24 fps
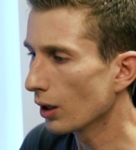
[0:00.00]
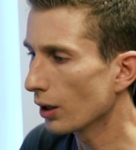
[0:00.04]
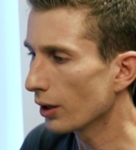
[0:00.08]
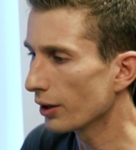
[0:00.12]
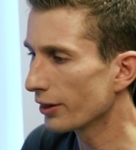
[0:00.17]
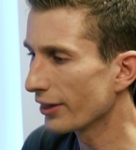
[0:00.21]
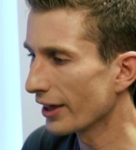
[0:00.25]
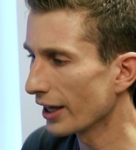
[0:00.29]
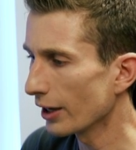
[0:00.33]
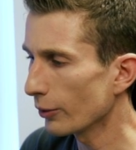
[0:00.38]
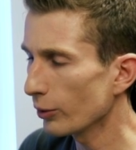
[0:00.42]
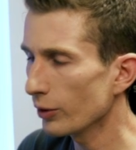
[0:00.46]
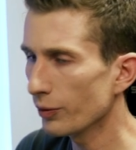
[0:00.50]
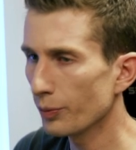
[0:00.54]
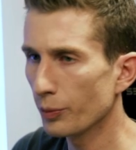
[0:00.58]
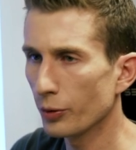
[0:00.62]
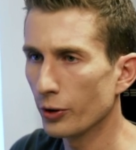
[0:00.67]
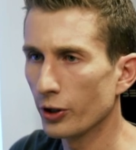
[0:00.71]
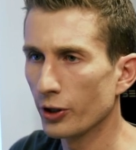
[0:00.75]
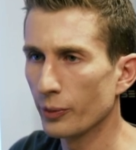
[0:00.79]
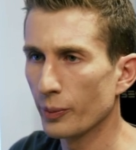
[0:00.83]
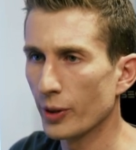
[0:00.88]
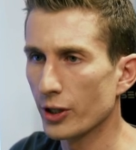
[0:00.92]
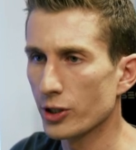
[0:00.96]
There we've
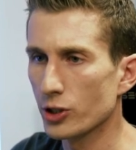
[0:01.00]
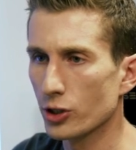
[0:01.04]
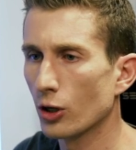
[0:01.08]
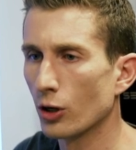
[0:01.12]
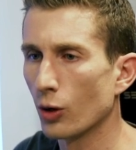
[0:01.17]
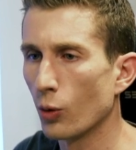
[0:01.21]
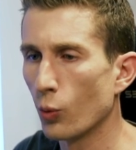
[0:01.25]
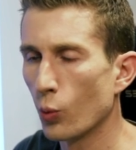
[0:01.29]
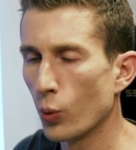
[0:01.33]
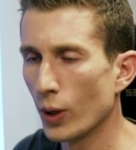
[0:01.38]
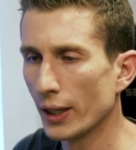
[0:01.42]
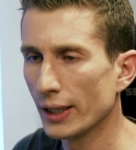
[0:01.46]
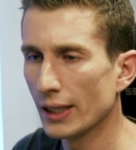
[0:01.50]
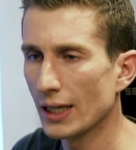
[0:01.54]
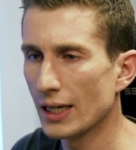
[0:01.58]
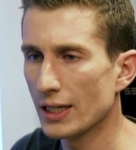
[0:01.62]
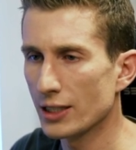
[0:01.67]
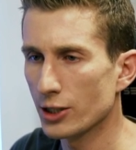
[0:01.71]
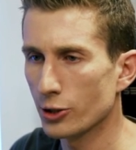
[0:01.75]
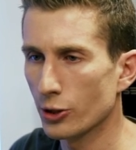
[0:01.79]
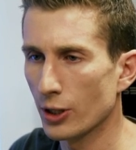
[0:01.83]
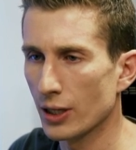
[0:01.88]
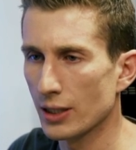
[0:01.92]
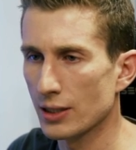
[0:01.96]
pretty much got it. One
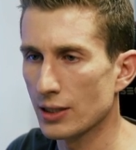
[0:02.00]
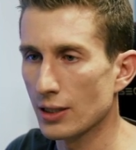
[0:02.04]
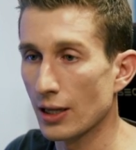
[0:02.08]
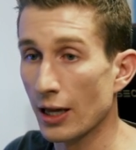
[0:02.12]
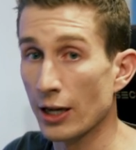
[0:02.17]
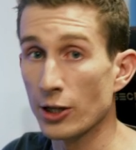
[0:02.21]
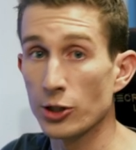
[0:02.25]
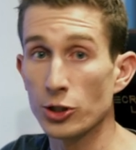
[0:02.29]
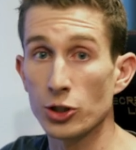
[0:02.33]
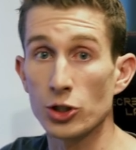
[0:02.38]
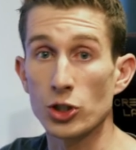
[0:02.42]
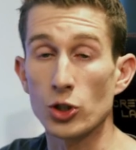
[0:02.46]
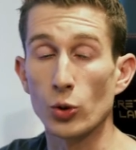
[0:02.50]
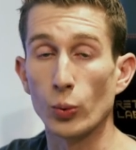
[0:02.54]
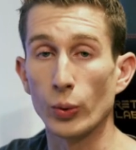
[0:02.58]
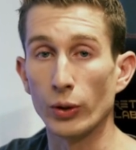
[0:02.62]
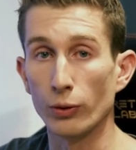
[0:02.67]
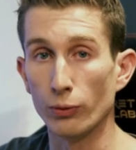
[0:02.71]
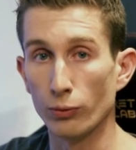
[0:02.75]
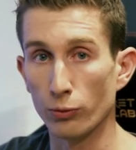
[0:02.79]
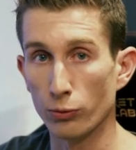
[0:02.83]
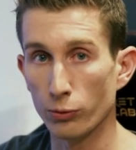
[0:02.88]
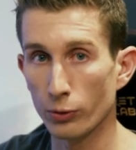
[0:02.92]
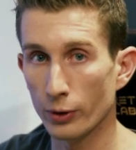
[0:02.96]
last translation, so
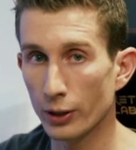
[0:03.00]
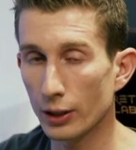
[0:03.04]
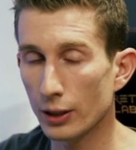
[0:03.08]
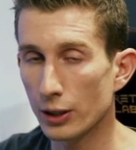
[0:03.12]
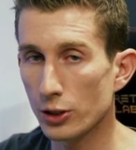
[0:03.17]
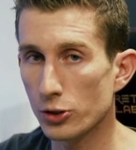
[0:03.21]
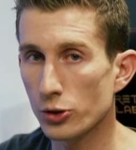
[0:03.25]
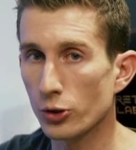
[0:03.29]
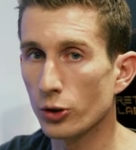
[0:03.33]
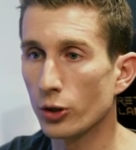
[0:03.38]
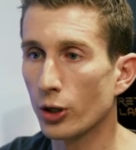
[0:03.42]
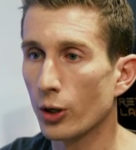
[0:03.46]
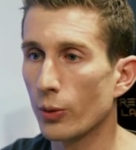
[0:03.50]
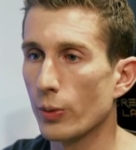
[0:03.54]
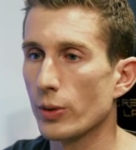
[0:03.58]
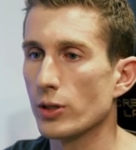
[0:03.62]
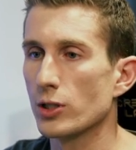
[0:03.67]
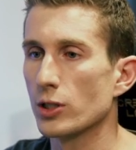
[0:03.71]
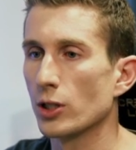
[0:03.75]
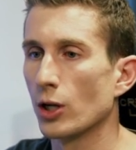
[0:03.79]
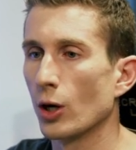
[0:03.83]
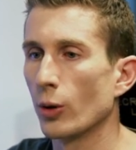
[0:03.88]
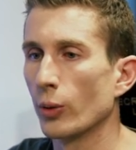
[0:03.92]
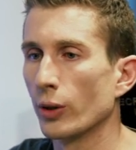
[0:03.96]
we really do know
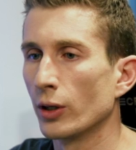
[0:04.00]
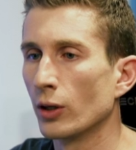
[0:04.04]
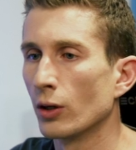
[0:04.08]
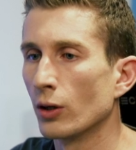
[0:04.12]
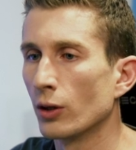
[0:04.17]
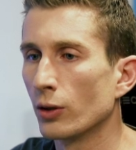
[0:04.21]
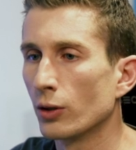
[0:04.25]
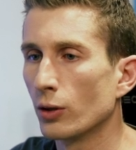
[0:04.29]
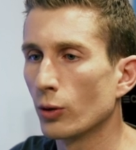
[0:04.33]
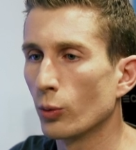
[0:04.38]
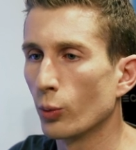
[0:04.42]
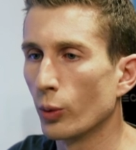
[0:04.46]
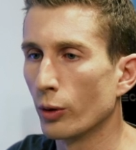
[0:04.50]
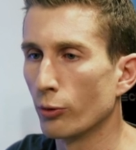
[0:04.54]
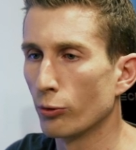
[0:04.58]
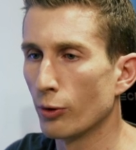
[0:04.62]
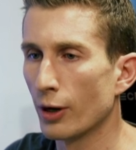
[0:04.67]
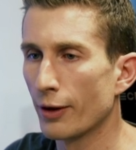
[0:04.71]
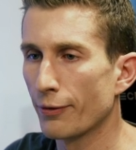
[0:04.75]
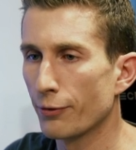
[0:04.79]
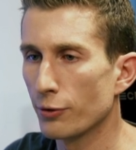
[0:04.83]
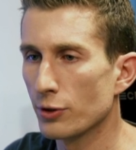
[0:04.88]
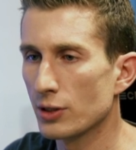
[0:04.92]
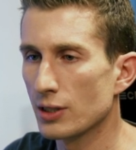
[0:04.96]
what's going on. We're
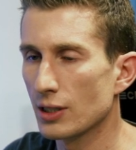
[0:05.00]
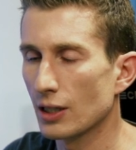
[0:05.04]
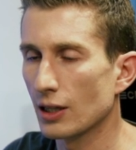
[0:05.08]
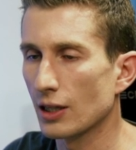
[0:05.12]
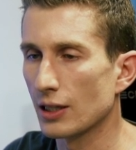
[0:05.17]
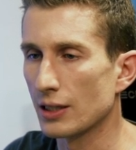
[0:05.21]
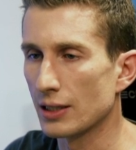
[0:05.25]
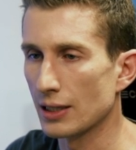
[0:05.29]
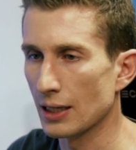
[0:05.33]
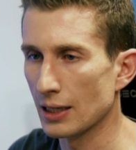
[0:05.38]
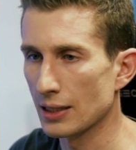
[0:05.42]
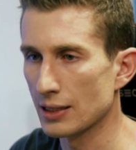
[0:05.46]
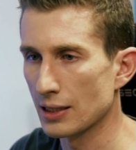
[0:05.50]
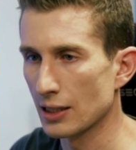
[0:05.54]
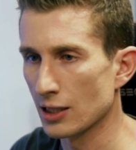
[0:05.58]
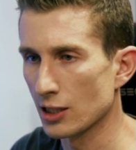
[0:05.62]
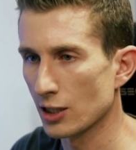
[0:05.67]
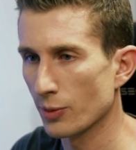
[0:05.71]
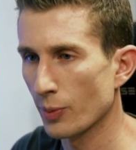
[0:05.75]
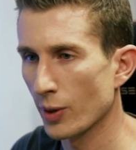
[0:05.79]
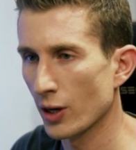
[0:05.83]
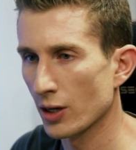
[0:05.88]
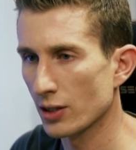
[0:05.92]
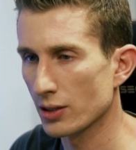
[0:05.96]
referencing the
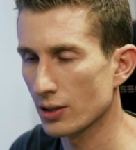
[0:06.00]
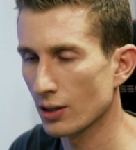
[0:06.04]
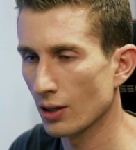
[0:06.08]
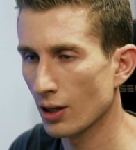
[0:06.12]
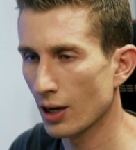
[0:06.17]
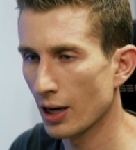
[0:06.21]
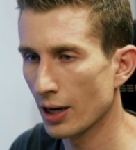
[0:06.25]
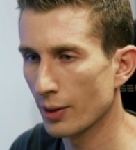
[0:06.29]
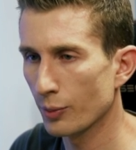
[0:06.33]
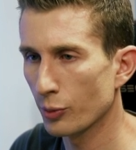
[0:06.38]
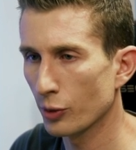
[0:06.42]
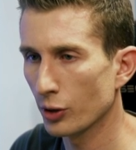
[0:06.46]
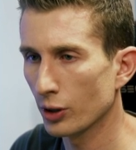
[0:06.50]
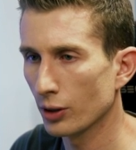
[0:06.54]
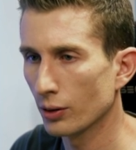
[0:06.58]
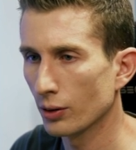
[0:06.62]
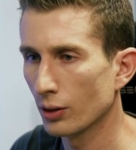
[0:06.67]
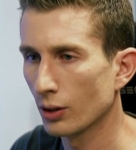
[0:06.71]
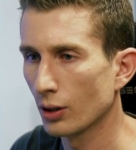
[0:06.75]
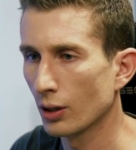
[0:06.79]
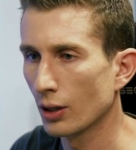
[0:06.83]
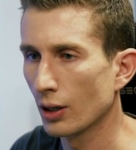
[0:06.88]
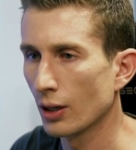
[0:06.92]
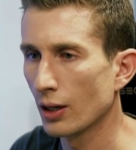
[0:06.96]
DCS Bios library.
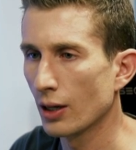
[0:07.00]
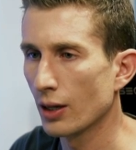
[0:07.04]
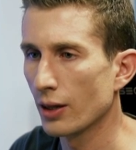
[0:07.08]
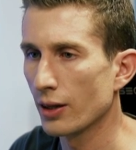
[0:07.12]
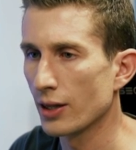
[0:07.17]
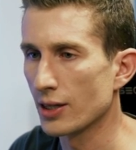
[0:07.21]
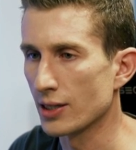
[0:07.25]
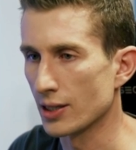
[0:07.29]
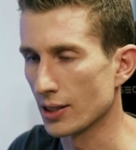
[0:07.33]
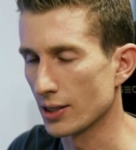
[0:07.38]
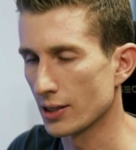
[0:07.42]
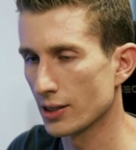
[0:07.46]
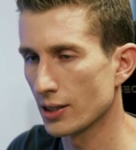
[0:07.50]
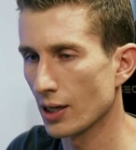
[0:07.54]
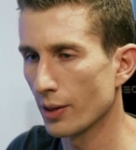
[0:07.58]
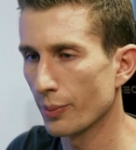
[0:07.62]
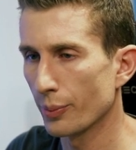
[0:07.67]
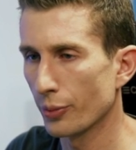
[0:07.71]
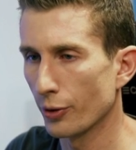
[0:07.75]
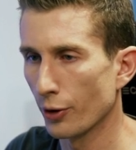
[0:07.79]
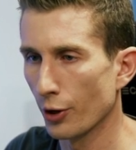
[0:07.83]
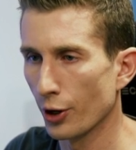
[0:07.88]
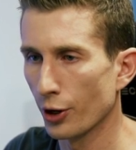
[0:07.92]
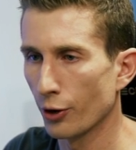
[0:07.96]
There's a
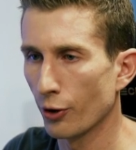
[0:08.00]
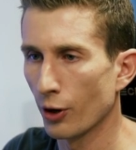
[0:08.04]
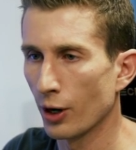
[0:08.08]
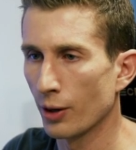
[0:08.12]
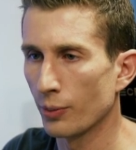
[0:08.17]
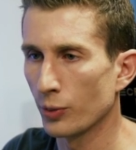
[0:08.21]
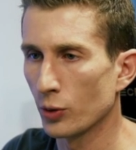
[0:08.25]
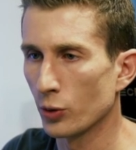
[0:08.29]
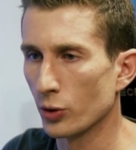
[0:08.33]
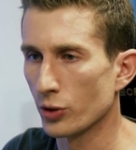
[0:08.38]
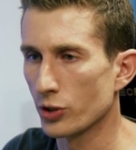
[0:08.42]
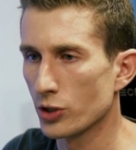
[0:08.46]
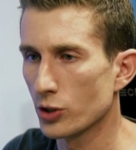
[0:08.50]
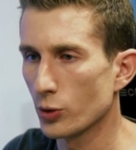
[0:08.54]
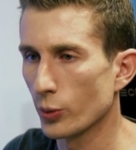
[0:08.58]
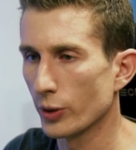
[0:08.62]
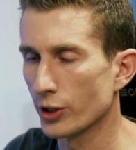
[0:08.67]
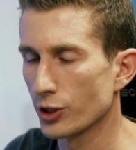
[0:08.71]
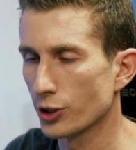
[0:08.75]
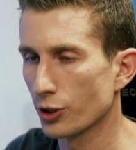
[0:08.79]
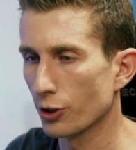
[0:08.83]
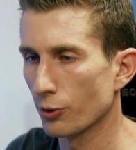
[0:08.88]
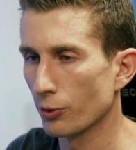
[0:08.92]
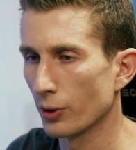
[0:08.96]
sub-program called
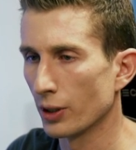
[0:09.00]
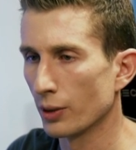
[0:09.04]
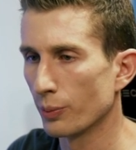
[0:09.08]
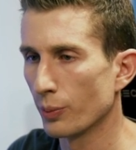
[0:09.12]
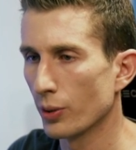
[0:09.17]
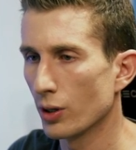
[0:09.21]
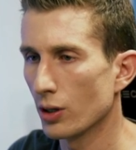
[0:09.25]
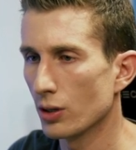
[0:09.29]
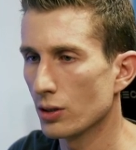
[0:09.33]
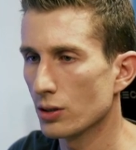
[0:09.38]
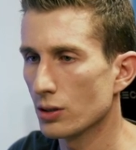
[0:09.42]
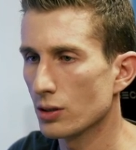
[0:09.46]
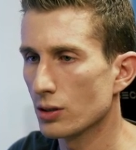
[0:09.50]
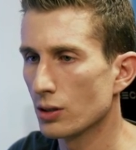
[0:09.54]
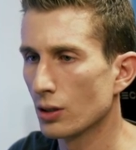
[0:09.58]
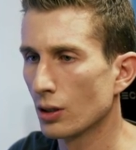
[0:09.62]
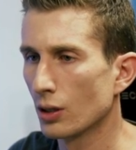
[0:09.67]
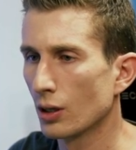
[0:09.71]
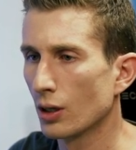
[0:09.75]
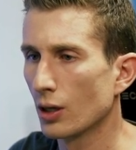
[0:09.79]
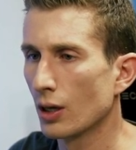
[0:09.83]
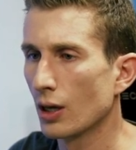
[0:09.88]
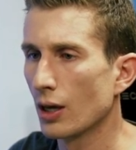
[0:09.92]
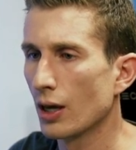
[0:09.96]
switch3pos,
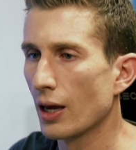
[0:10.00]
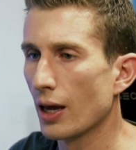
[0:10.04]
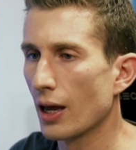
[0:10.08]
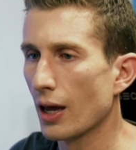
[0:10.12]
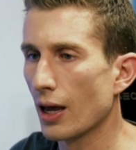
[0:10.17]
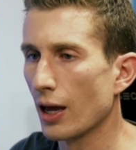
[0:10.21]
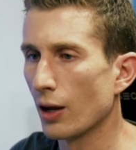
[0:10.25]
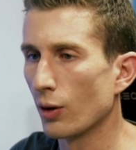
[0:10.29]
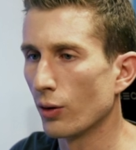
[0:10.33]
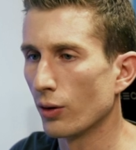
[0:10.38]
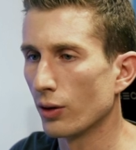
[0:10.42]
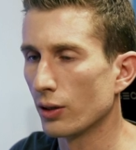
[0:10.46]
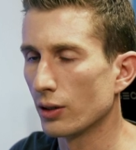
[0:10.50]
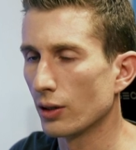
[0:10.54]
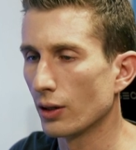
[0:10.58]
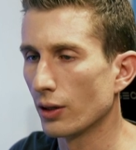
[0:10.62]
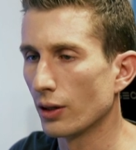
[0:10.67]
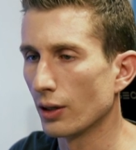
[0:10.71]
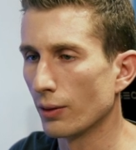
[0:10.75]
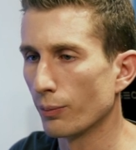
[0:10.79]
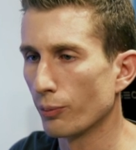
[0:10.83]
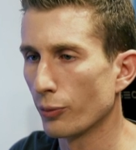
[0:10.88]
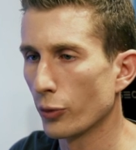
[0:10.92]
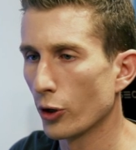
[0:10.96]
and
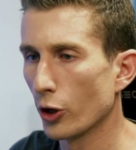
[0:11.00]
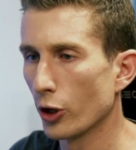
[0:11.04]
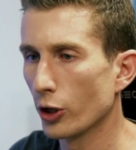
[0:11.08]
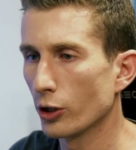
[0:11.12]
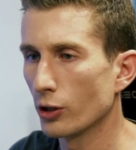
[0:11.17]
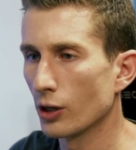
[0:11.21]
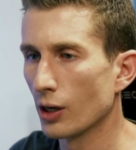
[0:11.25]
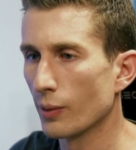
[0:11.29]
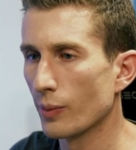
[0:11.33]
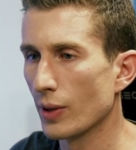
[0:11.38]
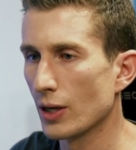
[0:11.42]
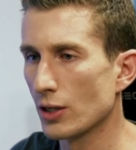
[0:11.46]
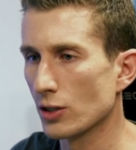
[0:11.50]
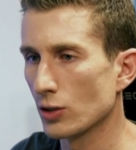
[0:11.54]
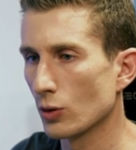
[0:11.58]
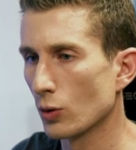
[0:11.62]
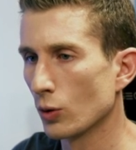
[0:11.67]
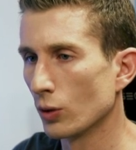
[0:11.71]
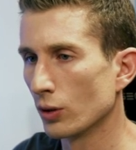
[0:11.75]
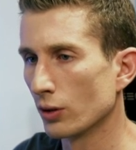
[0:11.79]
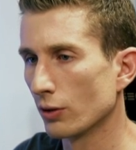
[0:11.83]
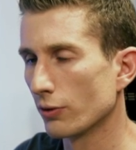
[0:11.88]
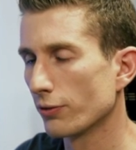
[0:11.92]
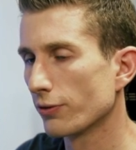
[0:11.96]
the program has
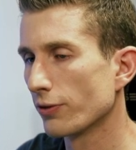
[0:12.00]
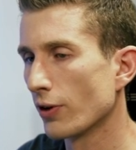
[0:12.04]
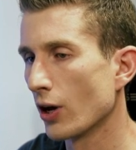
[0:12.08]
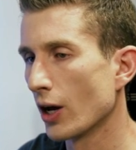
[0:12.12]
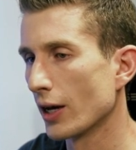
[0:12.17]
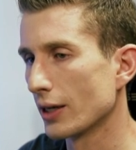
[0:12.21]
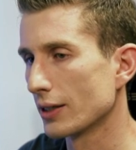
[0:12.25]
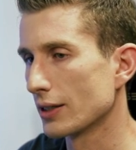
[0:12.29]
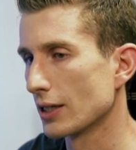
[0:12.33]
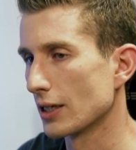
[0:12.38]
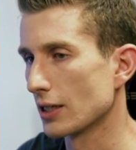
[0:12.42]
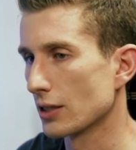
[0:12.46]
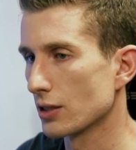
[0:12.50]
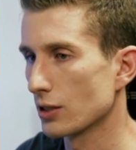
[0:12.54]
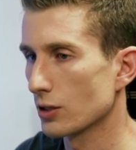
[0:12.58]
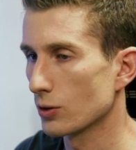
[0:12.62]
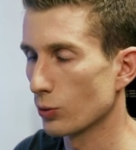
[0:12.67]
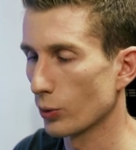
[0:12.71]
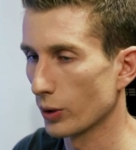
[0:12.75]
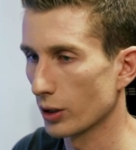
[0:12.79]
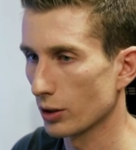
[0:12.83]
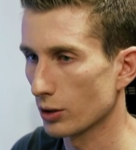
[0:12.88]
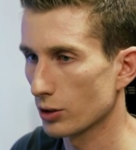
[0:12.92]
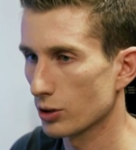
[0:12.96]
called it fire
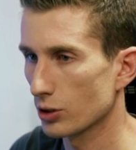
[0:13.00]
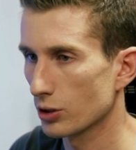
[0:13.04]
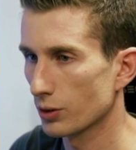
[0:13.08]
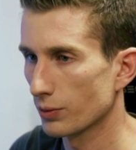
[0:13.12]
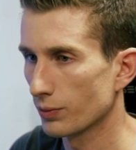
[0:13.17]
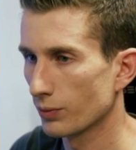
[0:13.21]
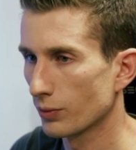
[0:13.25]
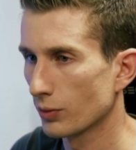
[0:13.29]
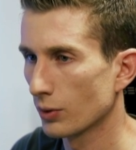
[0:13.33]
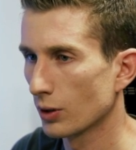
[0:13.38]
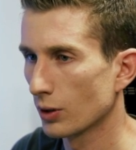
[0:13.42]
test switch.